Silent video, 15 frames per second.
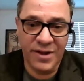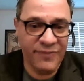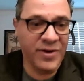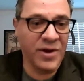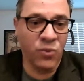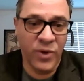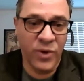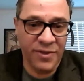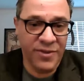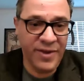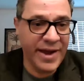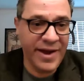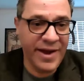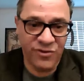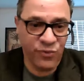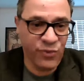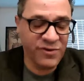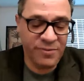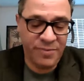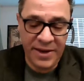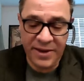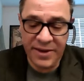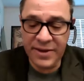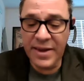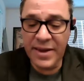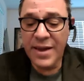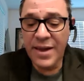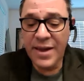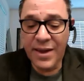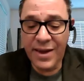living with as we speak.
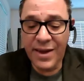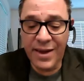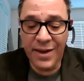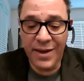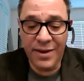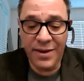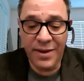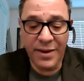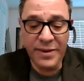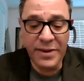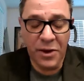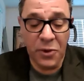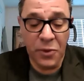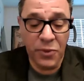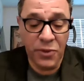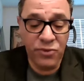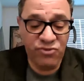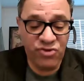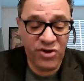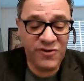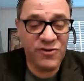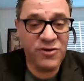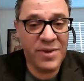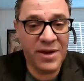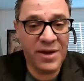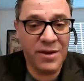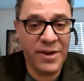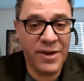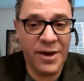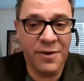And, just to be
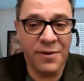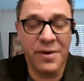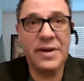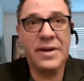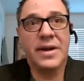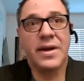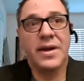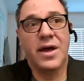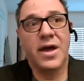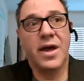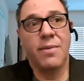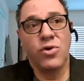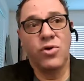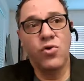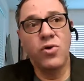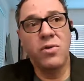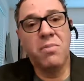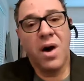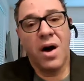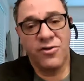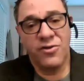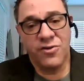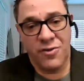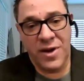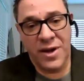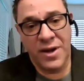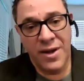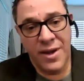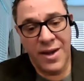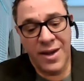clear, immune
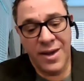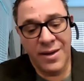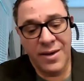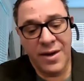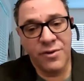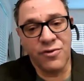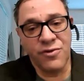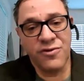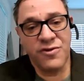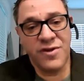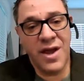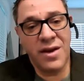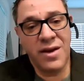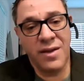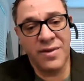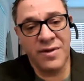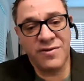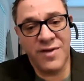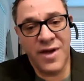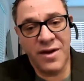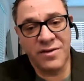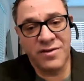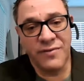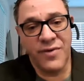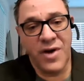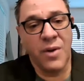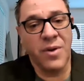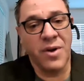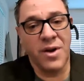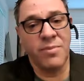monitoring and understanding the status of
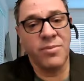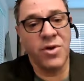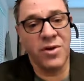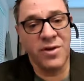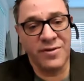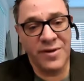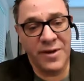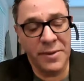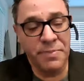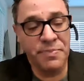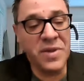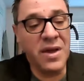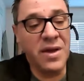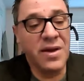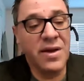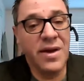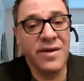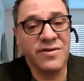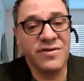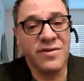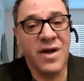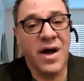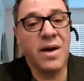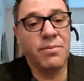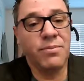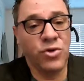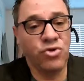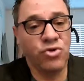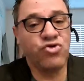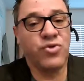our immunity is not
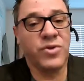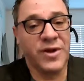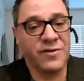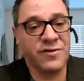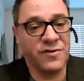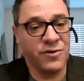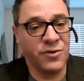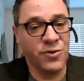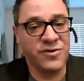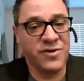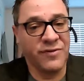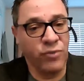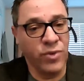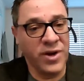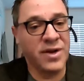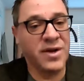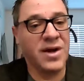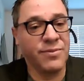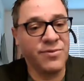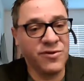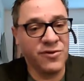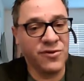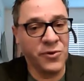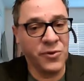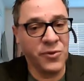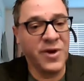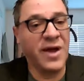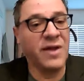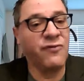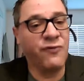mutually exclusive when it comes
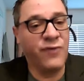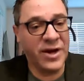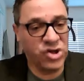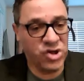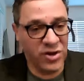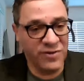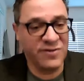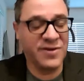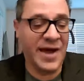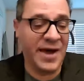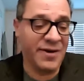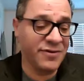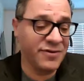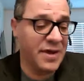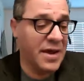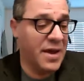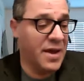to infection status.